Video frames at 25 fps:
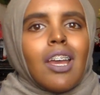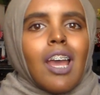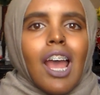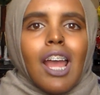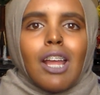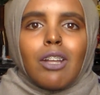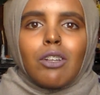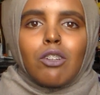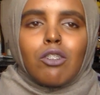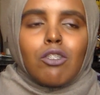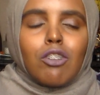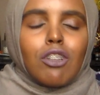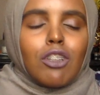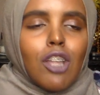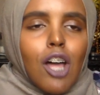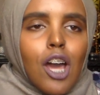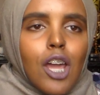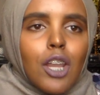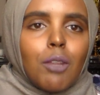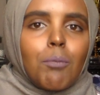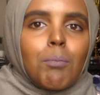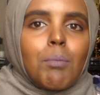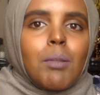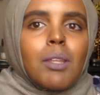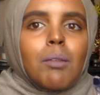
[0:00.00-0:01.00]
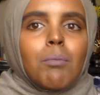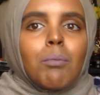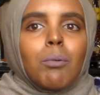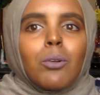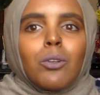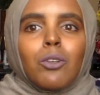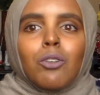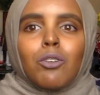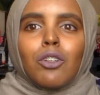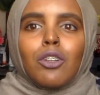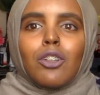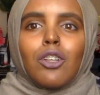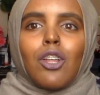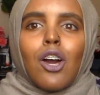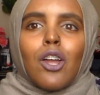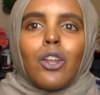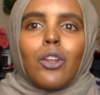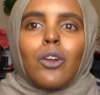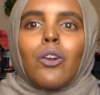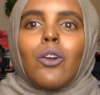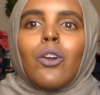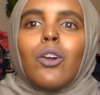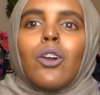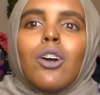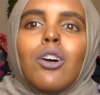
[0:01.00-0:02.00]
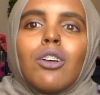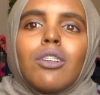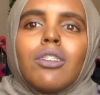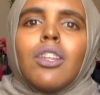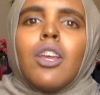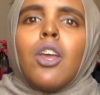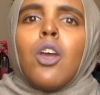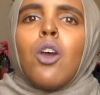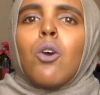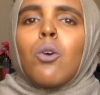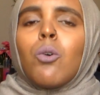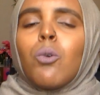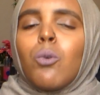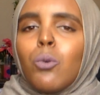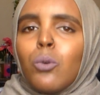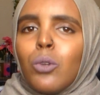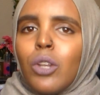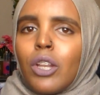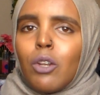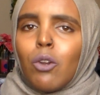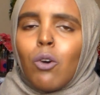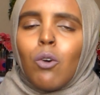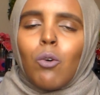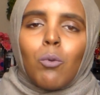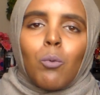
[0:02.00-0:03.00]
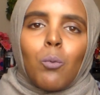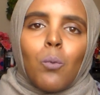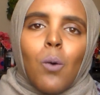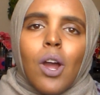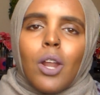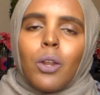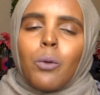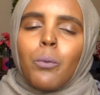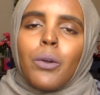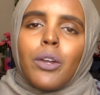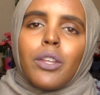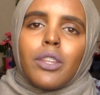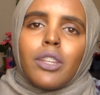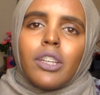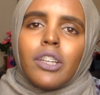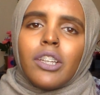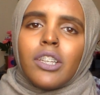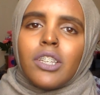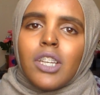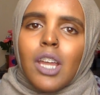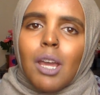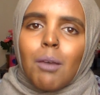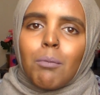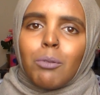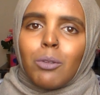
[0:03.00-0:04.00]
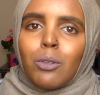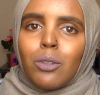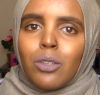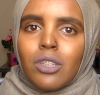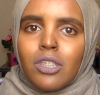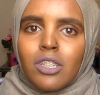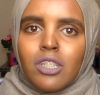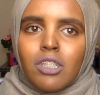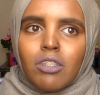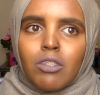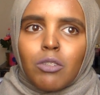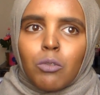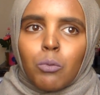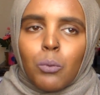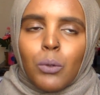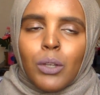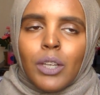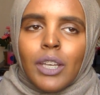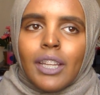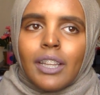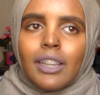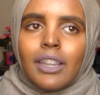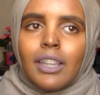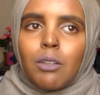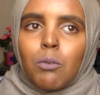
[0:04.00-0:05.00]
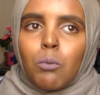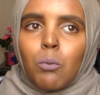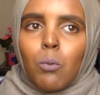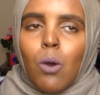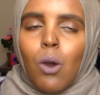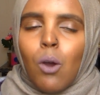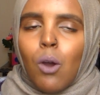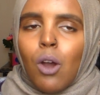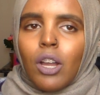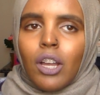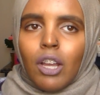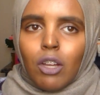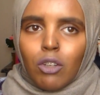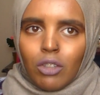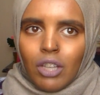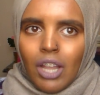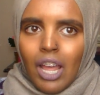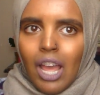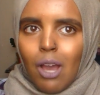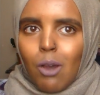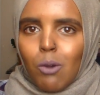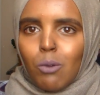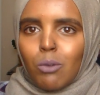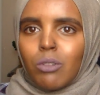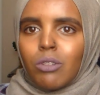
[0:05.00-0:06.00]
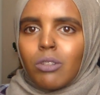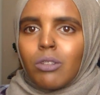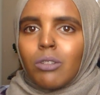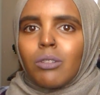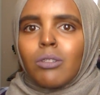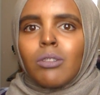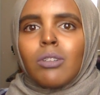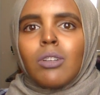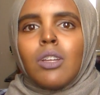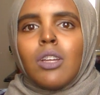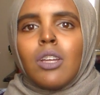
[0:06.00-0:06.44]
And there's a lot of people, there's a lot of girls who they don't want to wear the hijab, so they just, when they walk out the house,